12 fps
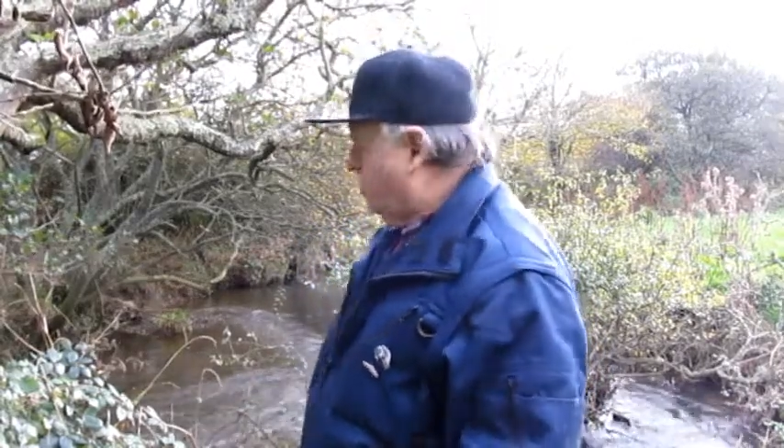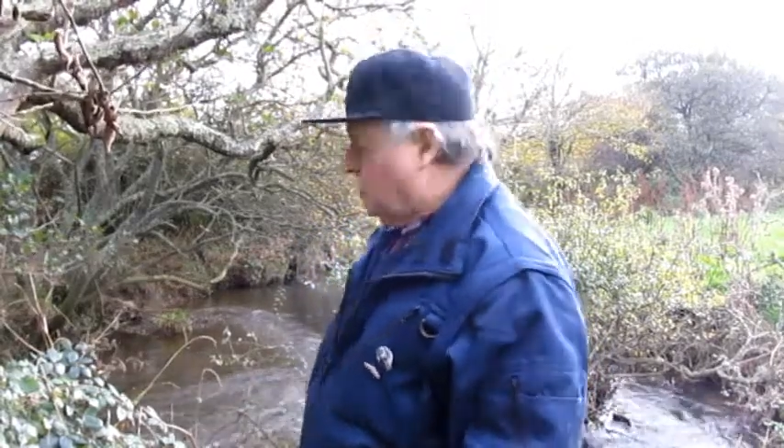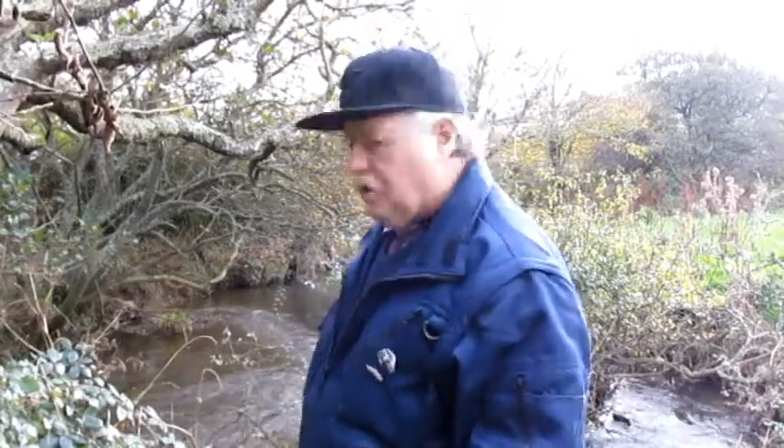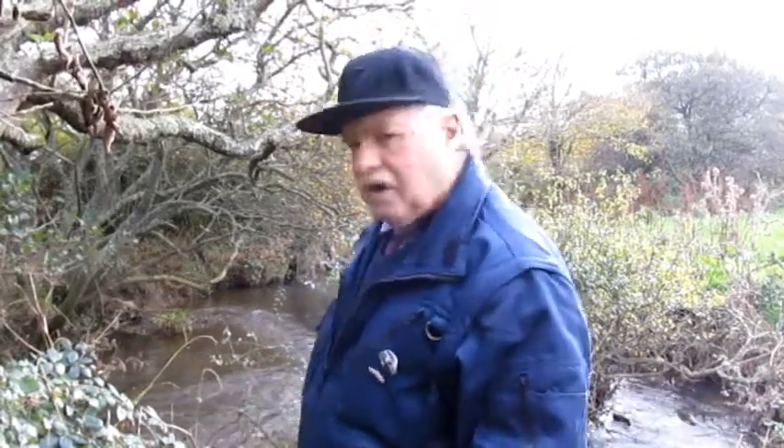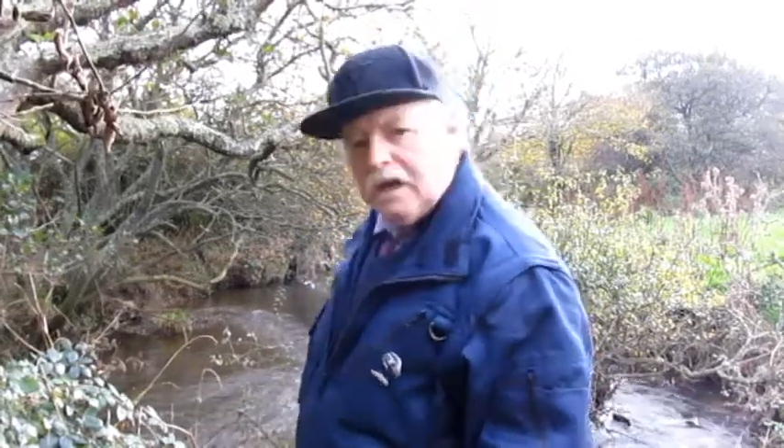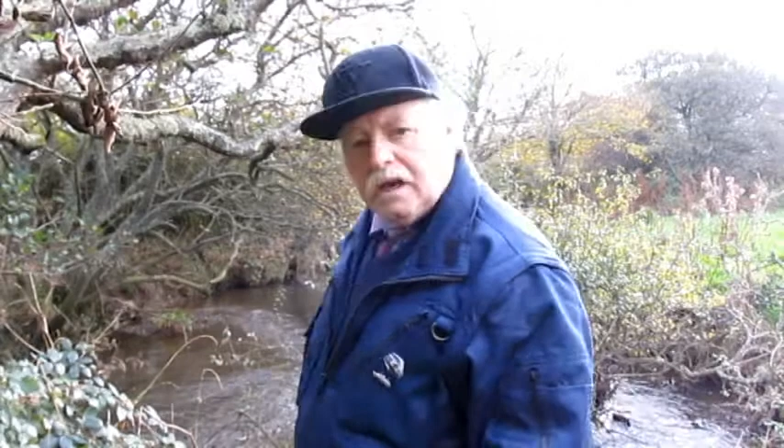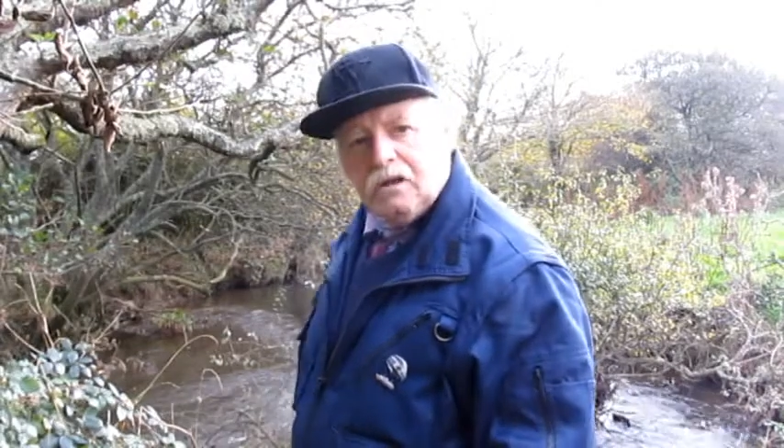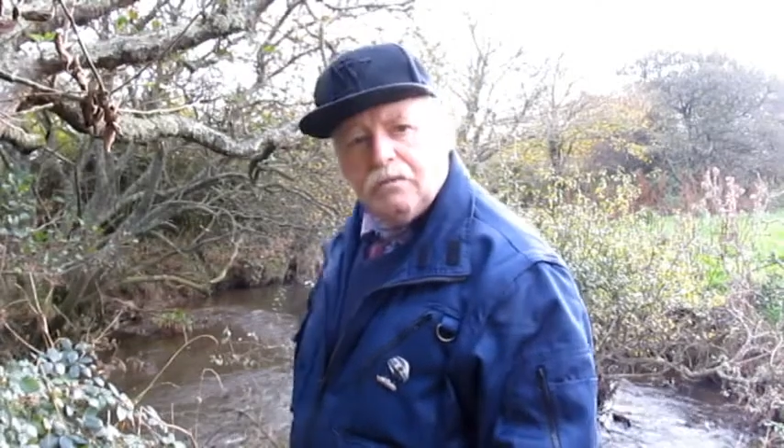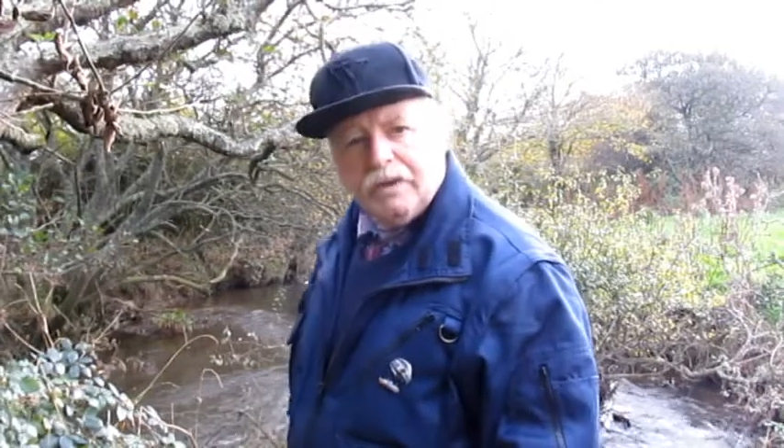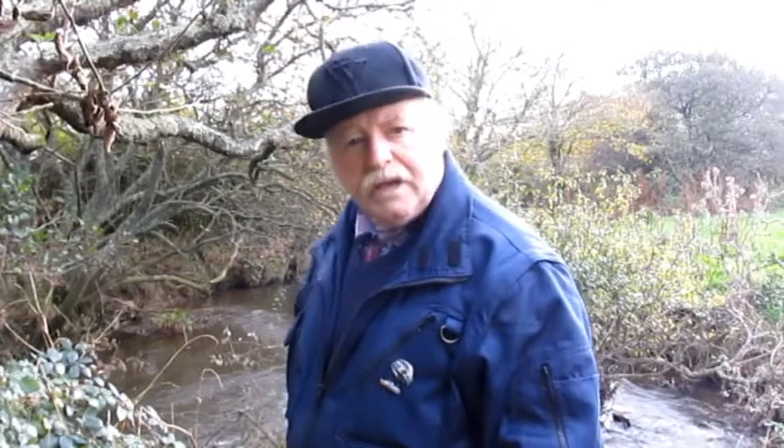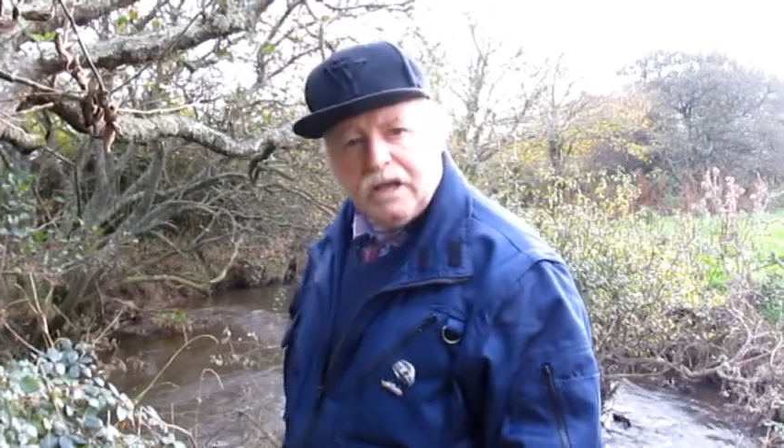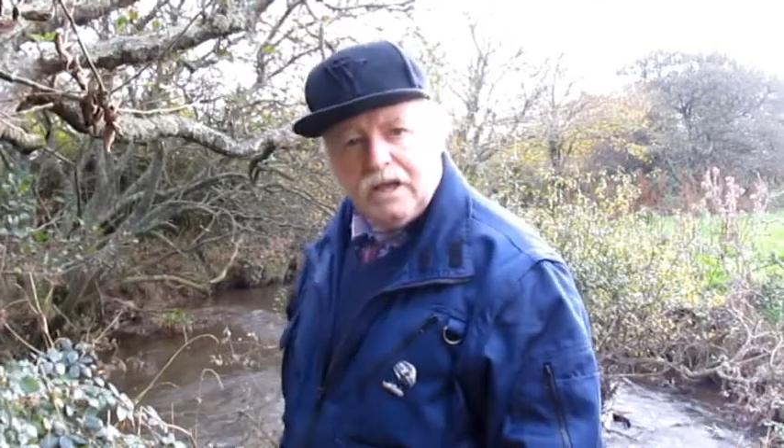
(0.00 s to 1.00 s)
where the gannel
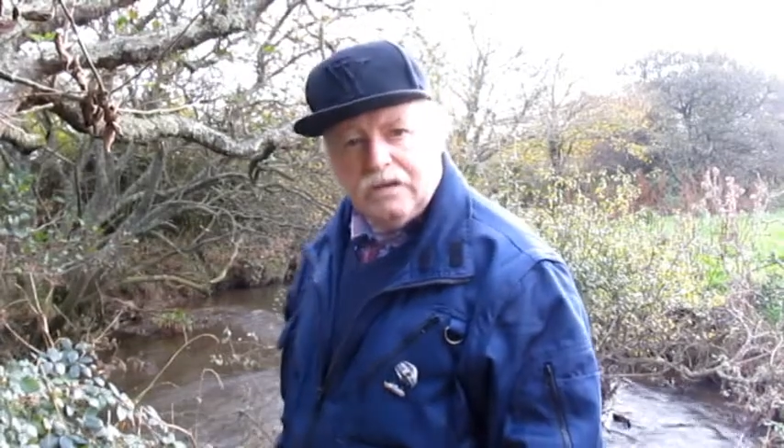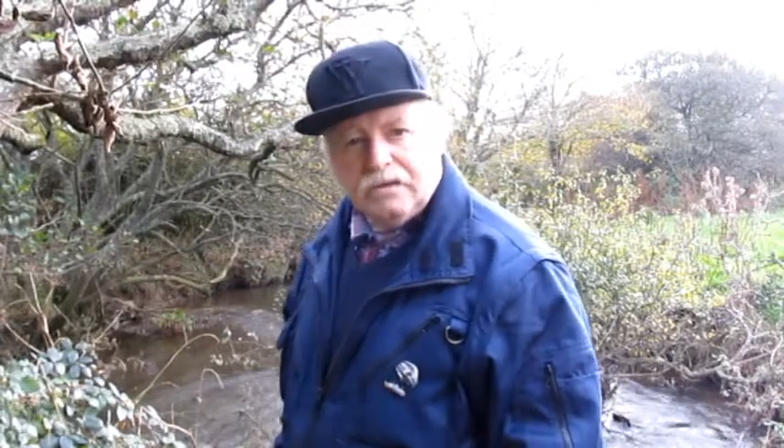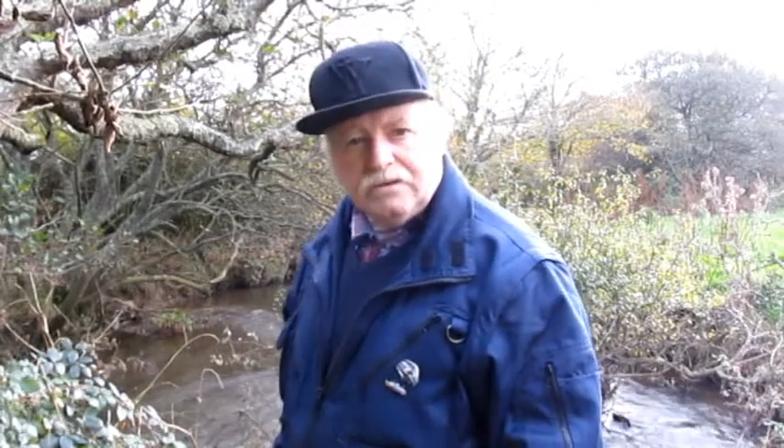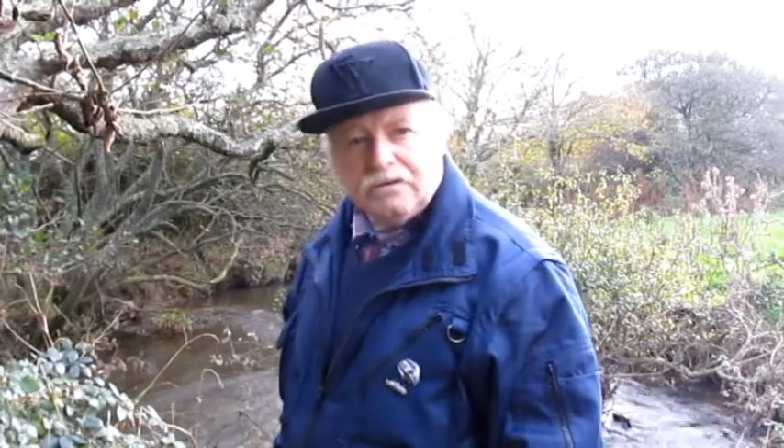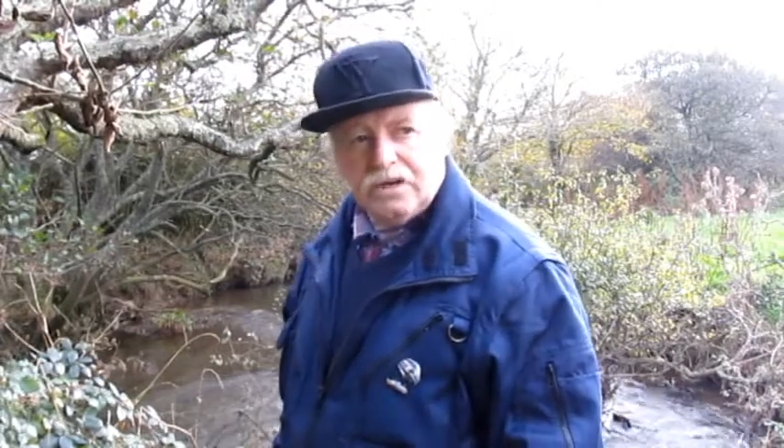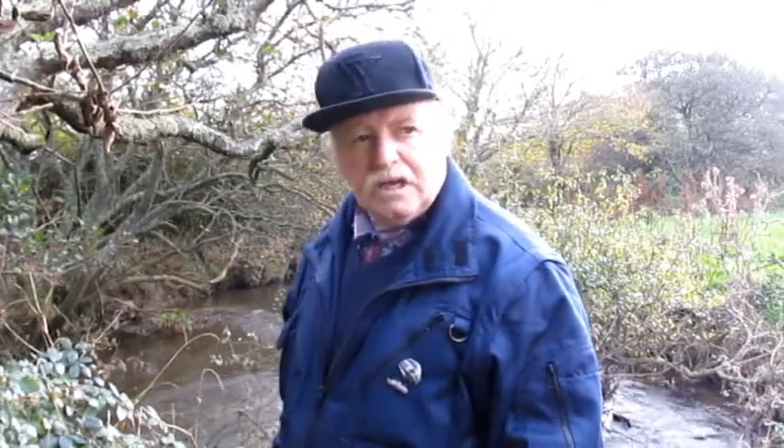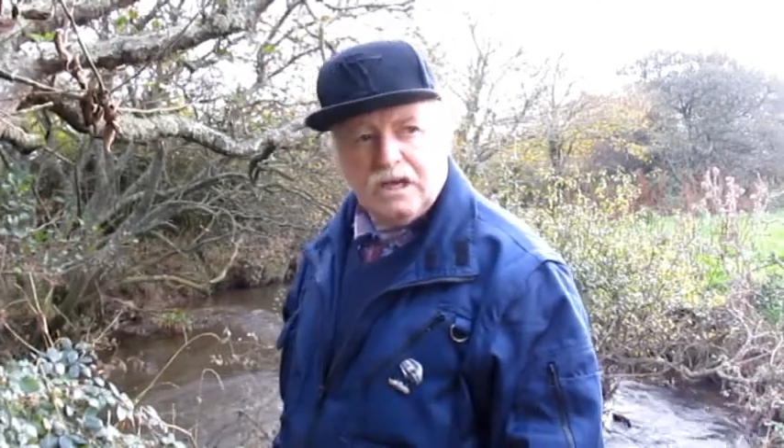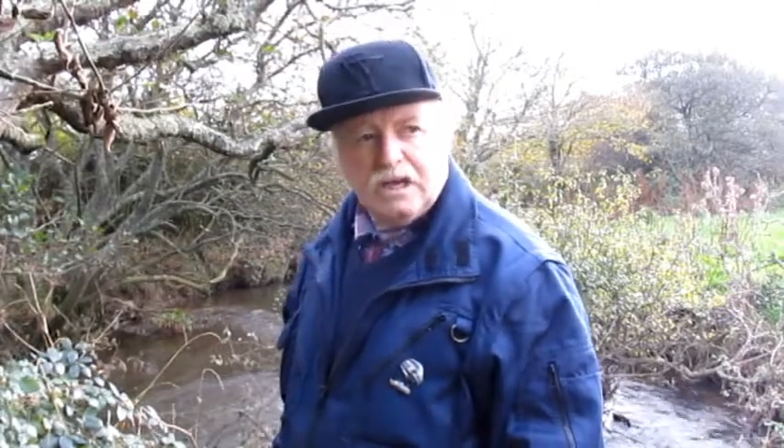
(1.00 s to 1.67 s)
begins,